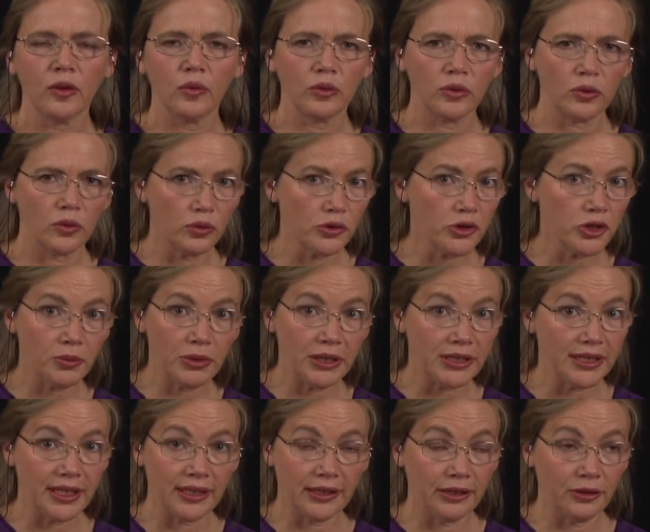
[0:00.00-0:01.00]
Will also be
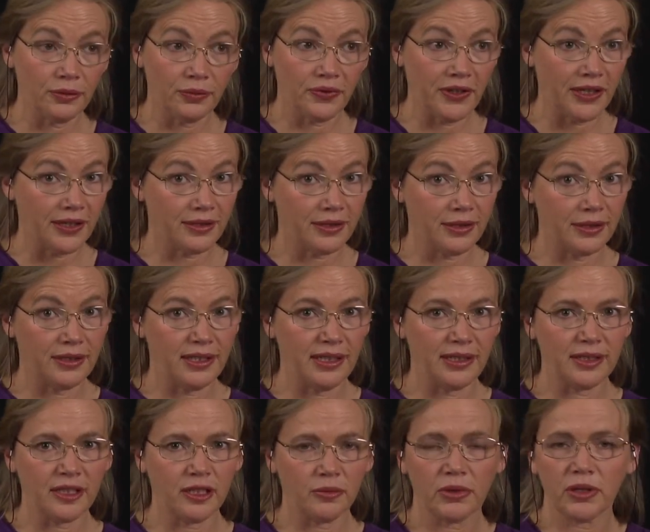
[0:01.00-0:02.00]
taking in facts and
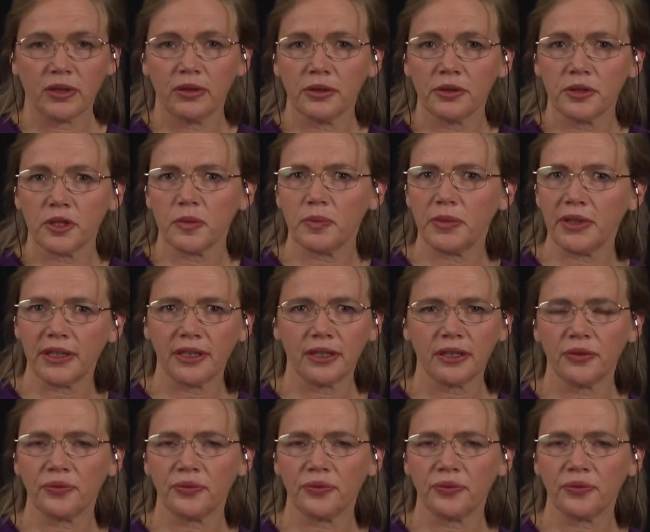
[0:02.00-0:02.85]
detail, but it'll just be at